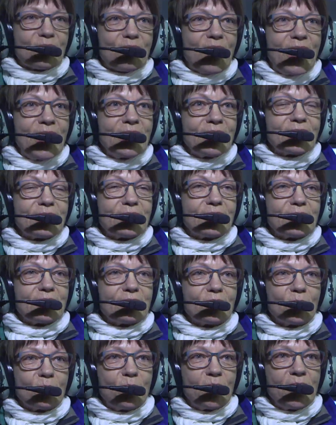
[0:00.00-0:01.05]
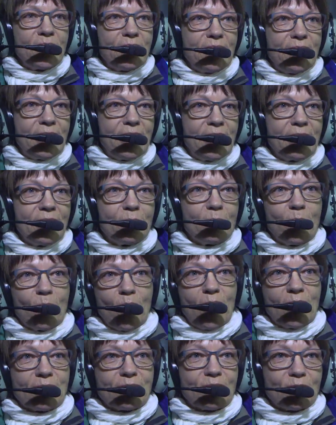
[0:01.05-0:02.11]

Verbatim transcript: great to be here aboard